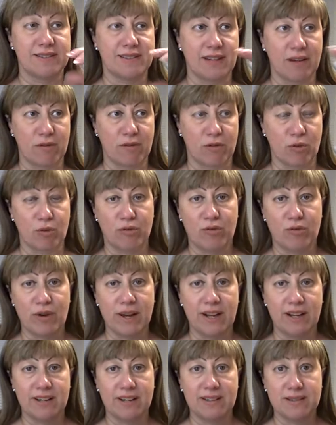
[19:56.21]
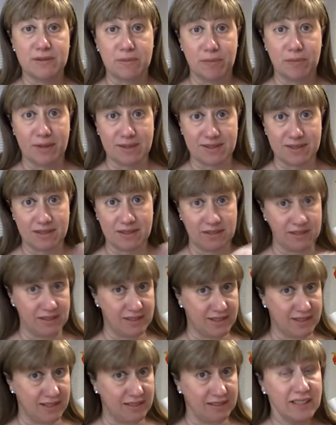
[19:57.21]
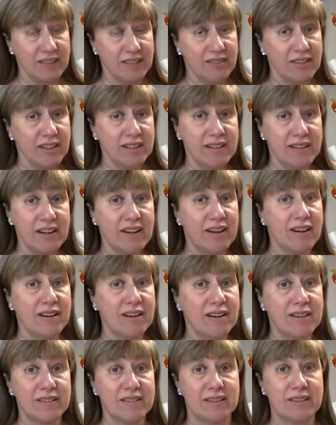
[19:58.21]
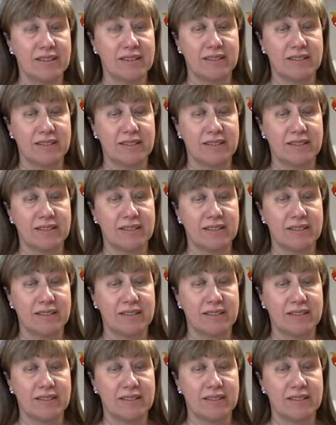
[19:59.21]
several friends, Basilius and Livia there.